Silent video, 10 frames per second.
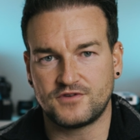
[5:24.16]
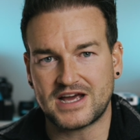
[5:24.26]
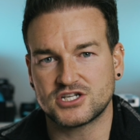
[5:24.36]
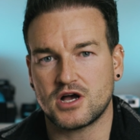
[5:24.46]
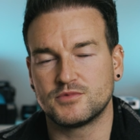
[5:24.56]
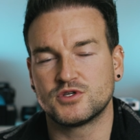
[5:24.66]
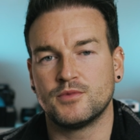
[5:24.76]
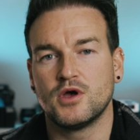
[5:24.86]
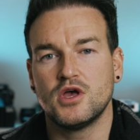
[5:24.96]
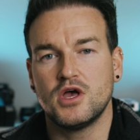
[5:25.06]
flash up
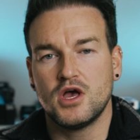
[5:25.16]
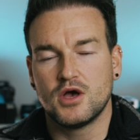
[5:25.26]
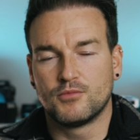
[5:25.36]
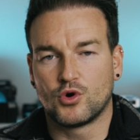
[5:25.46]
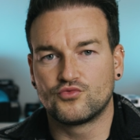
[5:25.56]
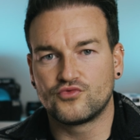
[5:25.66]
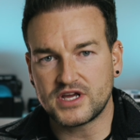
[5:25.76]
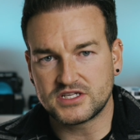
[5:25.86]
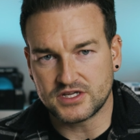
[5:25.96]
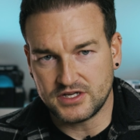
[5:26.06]
some more
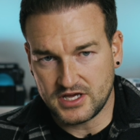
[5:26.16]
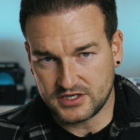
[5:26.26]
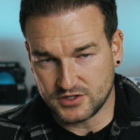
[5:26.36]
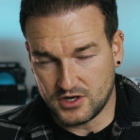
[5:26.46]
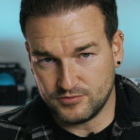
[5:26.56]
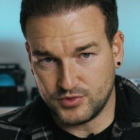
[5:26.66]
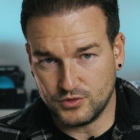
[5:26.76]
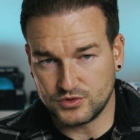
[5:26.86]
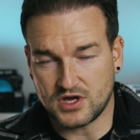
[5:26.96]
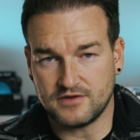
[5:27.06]
recent
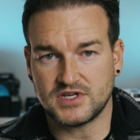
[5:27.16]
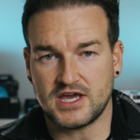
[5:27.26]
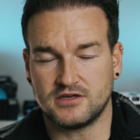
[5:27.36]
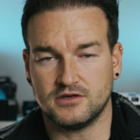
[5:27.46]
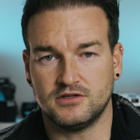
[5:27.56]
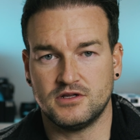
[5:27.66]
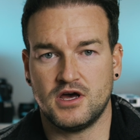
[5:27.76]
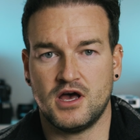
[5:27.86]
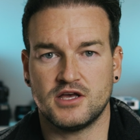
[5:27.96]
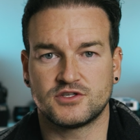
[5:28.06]
examples that I've taken,
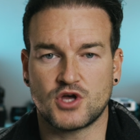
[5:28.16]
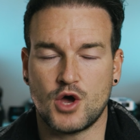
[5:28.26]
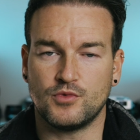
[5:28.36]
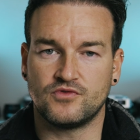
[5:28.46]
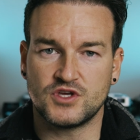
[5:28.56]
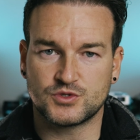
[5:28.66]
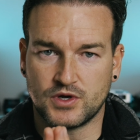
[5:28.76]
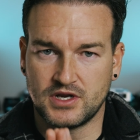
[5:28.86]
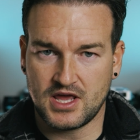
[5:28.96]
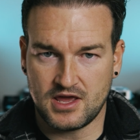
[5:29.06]
starting with this
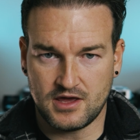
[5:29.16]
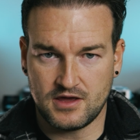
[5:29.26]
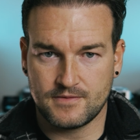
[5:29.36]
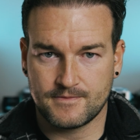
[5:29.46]
one here.